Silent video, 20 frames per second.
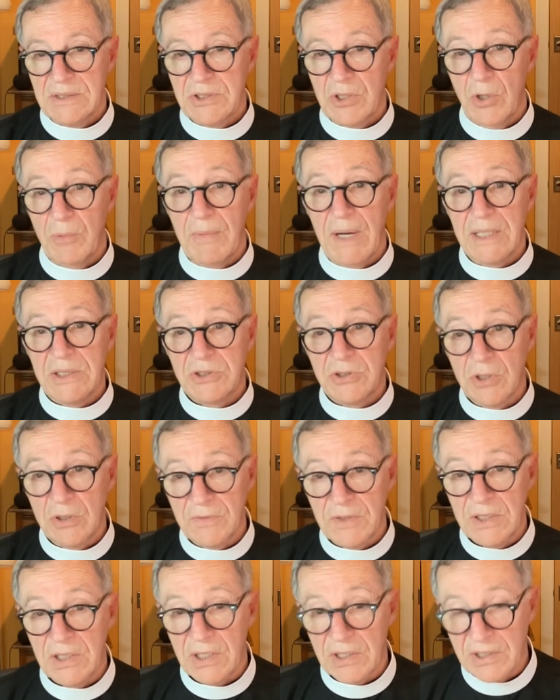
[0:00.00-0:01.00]
So my
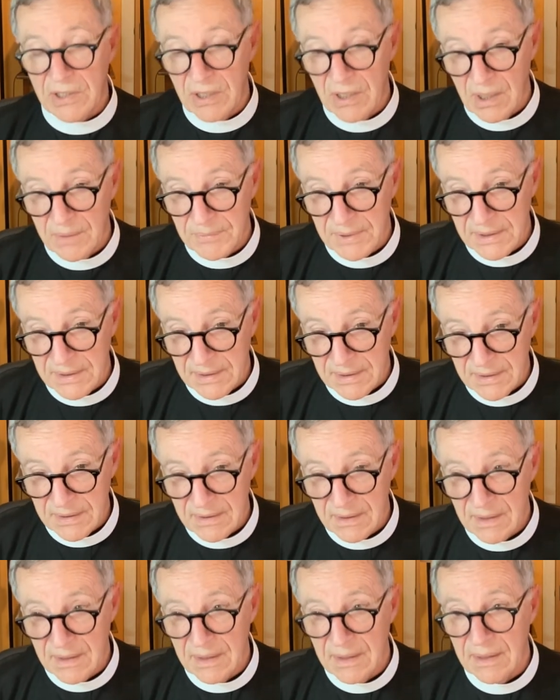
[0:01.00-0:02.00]
children are
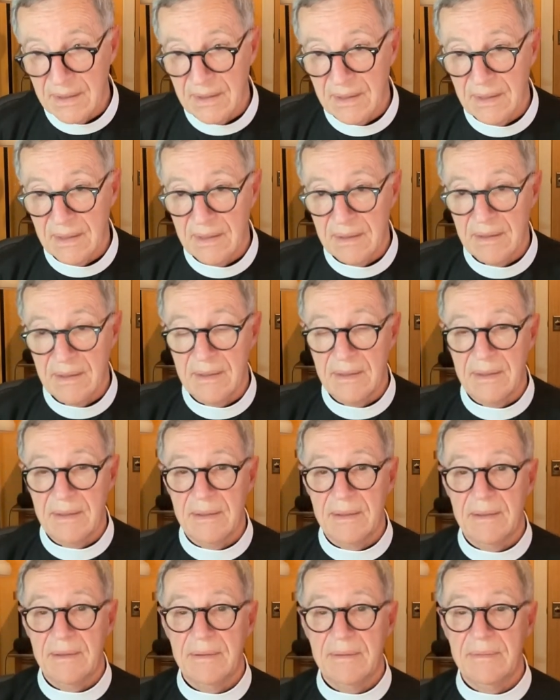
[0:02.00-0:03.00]
coming uh,
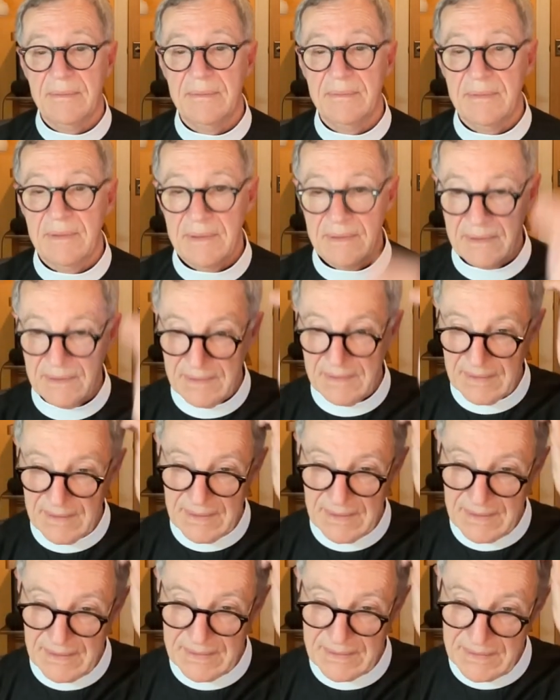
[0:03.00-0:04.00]
uh,
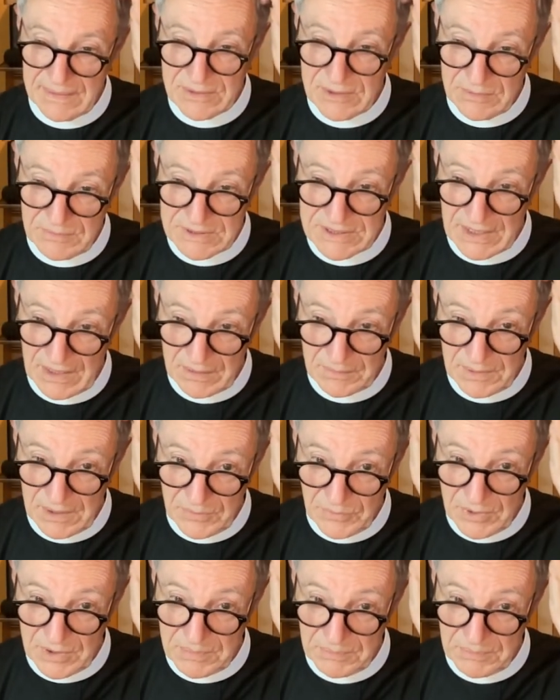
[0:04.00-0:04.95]
to celebrate